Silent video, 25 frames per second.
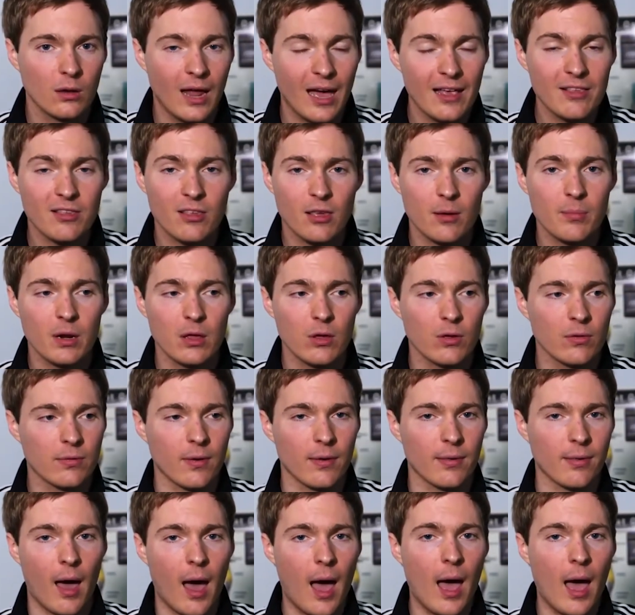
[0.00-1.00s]
Not somebody who
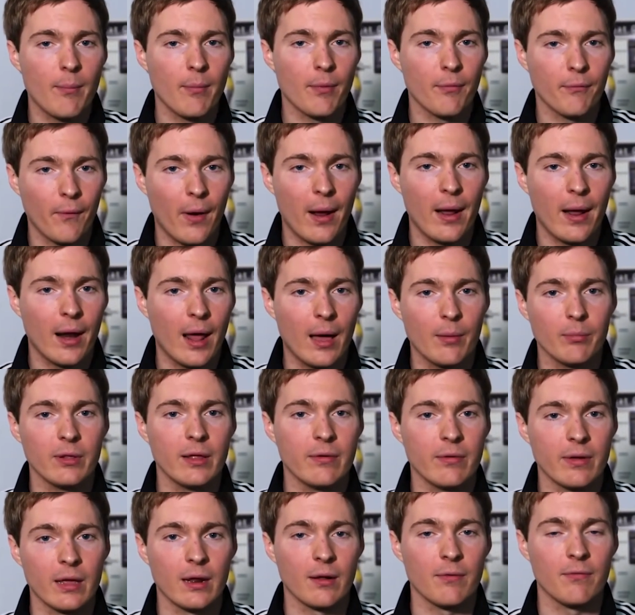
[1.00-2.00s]
says, "I'm afraid I'm
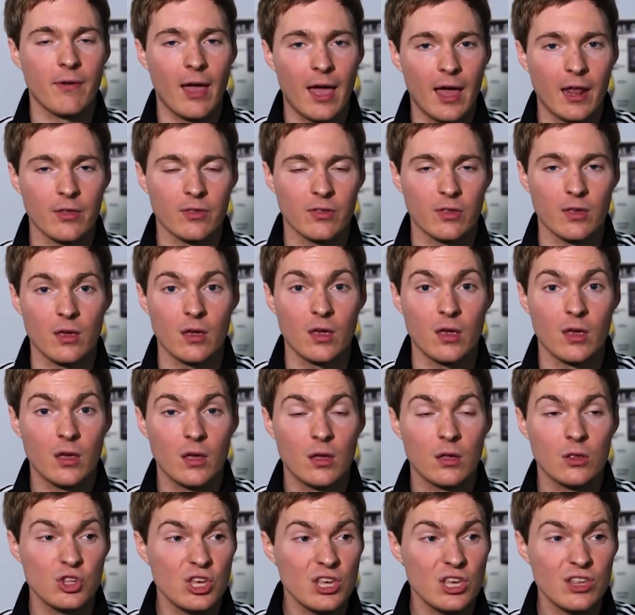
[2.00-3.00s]
living in a fantasy."
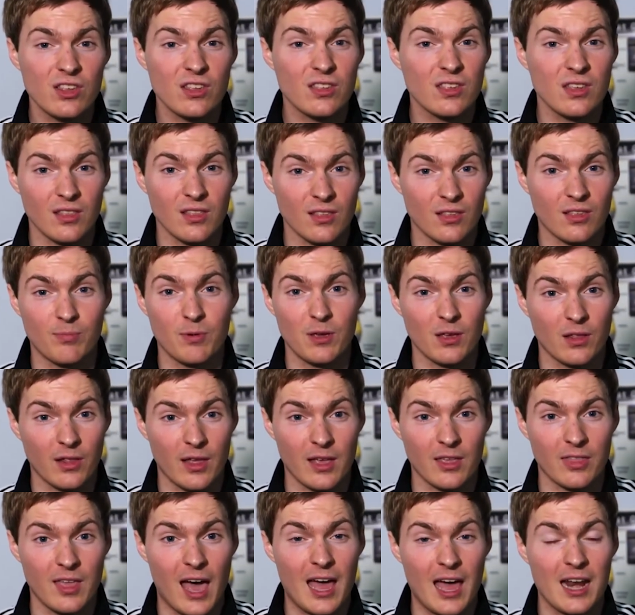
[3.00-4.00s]
Jesus didn't speak
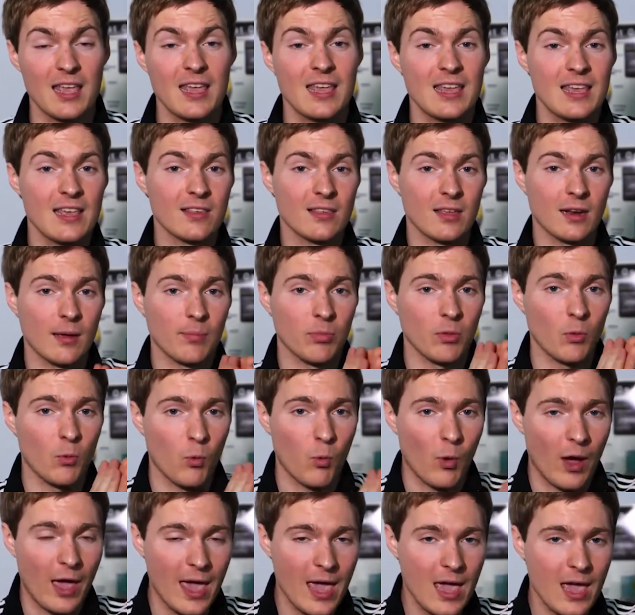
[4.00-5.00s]
like that. He said, "I'm the
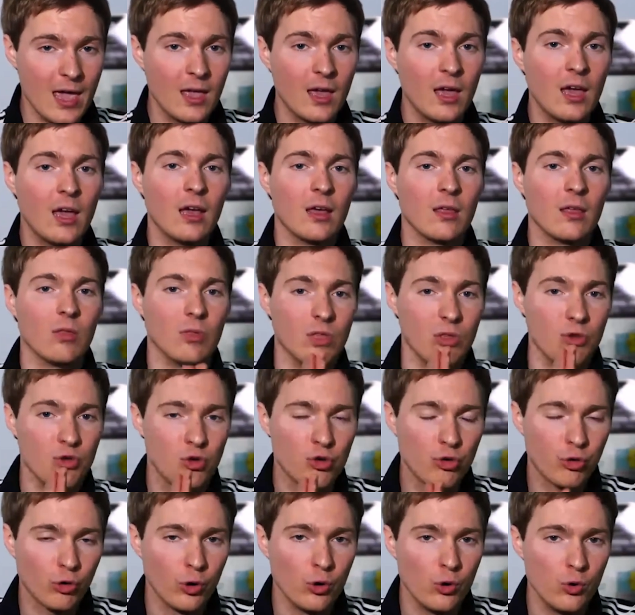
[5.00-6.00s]
way, the
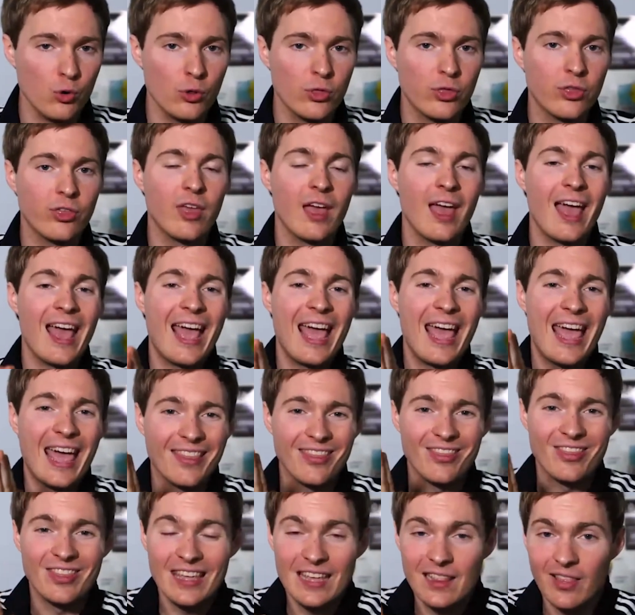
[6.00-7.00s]
truth,
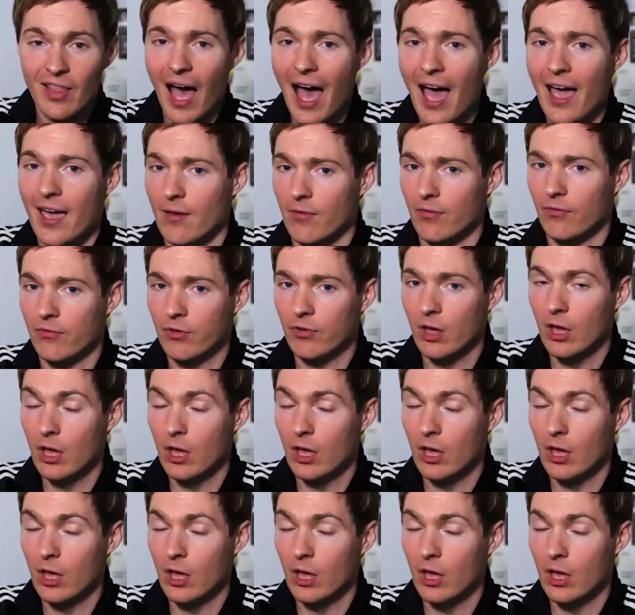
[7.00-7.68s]
and the life."